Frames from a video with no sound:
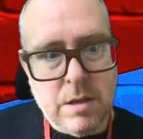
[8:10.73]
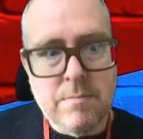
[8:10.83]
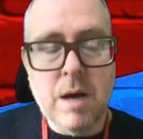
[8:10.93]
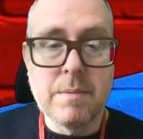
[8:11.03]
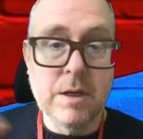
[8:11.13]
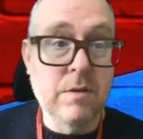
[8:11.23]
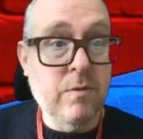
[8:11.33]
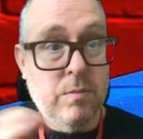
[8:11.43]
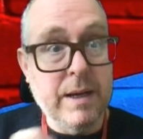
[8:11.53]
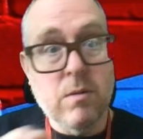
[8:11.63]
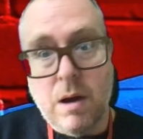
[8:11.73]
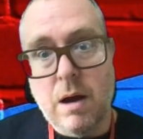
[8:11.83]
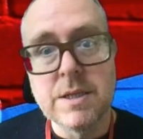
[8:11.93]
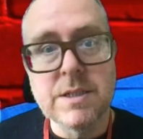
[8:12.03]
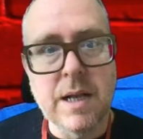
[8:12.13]
At the moment, you've all been quite
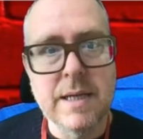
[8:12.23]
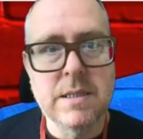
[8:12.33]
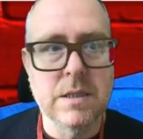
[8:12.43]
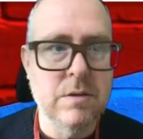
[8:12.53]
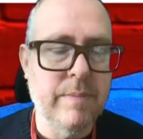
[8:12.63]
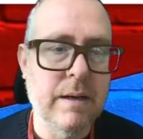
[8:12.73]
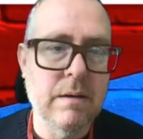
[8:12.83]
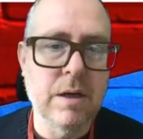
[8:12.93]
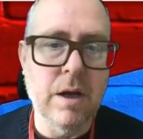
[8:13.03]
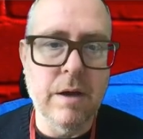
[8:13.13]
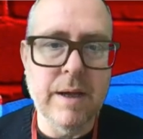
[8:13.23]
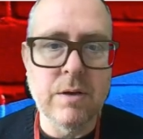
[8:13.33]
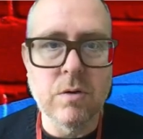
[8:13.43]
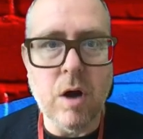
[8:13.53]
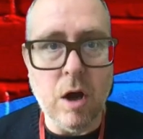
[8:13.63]
isolated. You've been,
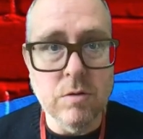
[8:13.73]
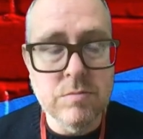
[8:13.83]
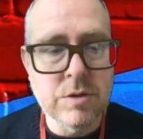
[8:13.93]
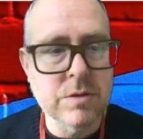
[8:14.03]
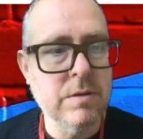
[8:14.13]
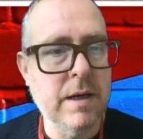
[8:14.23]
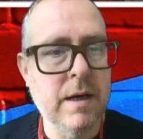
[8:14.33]
in your homes,